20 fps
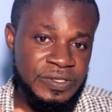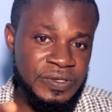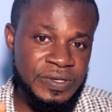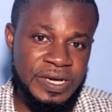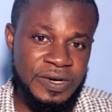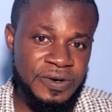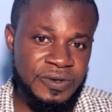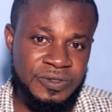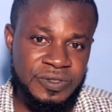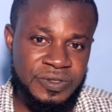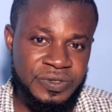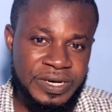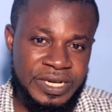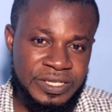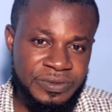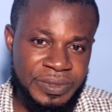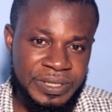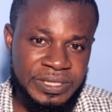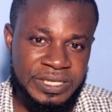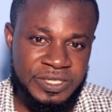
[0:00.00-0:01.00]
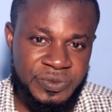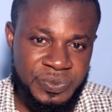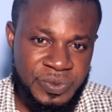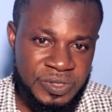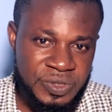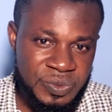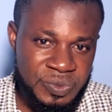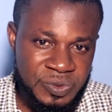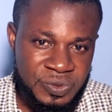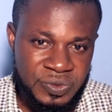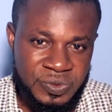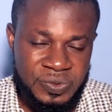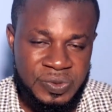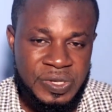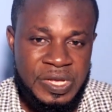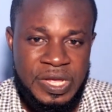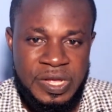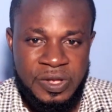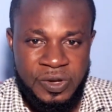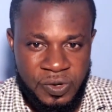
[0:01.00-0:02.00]
you can also try as much as possible to
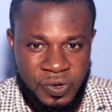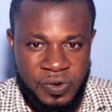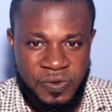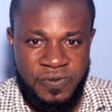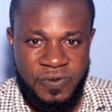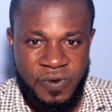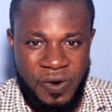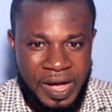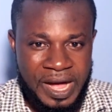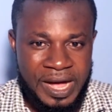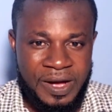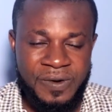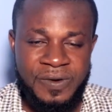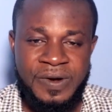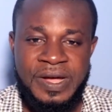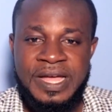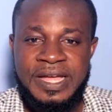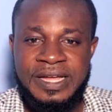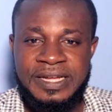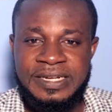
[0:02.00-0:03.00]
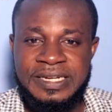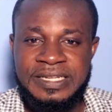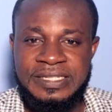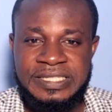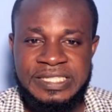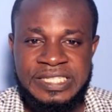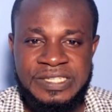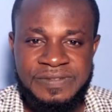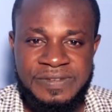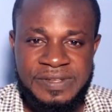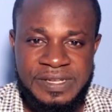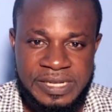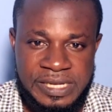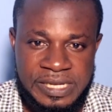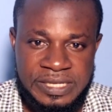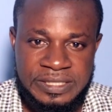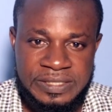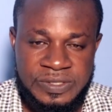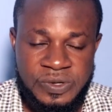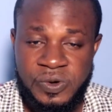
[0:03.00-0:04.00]
look for how the CV
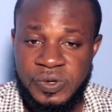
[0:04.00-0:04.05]
is.